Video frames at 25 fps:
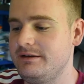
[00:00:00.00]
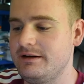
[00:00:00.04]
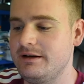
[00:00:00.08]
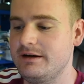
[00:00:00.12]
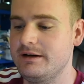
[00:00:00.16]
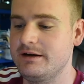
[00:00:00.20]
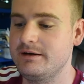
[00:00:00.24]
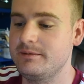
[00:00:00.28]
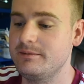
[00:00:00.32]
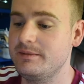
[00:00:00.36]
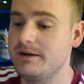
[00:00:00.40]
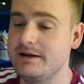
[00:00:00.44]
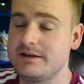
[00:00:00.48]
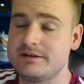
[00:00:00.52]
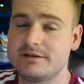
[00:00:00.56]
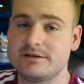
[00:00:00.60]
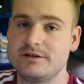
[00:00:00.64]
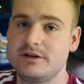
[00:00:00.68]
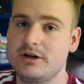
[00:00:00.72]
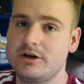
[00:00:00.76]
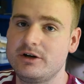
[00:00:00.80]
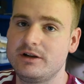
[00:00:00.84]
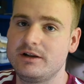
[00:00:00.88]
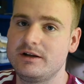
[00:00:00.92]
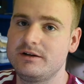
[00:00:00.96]
It's
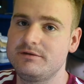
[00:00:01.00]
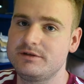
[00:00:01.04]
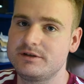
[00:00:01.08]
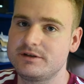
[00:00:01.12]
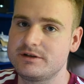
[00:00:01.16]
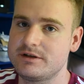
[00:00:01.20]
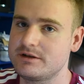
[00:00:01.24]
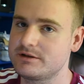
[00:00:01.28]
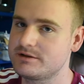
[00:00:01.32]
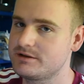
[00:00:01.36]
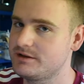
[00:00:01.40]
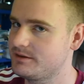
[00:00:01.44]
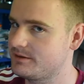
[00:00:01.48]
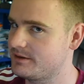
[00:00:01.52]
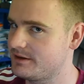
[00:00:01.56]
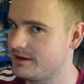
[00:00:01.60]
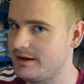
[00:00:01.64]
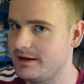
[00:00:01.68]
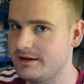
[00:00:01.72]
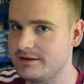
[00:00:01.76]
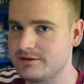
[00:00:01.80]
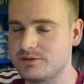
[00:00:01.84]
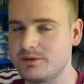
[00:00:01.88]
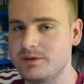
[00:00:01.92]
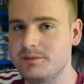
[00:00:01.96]
not liver toxic.
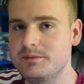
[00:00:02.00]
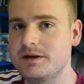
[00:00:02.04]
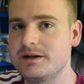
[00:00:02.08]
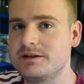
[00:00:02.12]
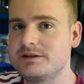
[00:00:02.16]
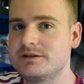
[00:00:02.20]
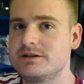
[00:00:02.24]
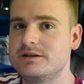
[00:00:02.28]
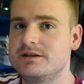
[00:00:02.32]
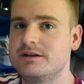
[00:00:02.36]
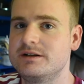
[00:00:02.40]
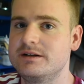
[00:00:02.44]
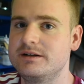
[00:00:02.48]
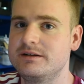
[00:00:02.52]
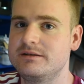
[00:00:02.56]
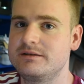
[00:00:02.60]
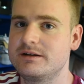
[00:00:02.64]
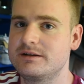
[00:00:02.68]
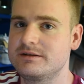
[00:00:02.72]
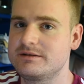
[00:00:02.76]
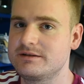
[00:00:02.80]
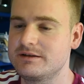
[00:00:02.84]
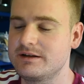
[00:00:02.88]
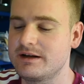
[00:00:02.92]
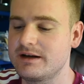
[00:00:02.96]
As we mentioned, it
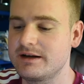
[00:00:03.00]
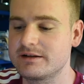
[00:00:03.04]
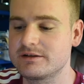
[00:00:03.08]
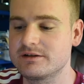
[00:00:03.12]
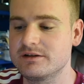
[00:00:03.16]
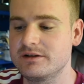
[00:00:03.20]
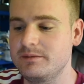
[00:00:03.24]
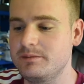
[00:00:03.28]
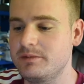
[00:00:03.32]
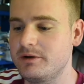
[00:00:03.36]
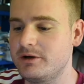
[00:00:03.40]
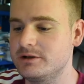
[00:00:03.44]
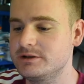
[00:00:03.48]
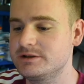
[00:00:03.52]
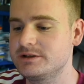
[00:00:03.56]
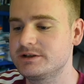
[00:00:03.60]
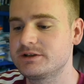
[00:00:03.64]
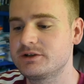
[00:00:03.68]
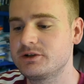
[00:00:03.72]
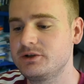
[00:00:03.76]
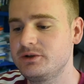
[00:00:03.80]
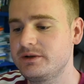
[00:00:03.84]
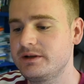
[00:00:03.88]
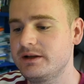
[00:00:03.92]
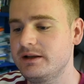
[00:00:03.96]
doesn't actually pass
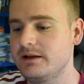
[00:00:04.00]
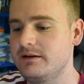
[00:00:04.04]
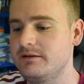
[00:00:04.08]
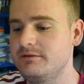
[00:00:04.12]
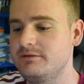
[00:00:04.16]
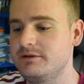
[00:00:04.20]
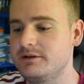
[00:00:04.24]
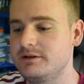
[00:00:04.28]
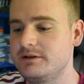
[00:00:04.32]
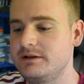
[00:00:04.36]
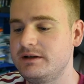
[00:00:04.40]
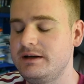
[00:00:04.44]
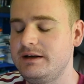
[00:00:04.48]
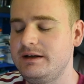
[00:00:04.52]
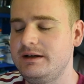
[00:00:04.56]
through the liver,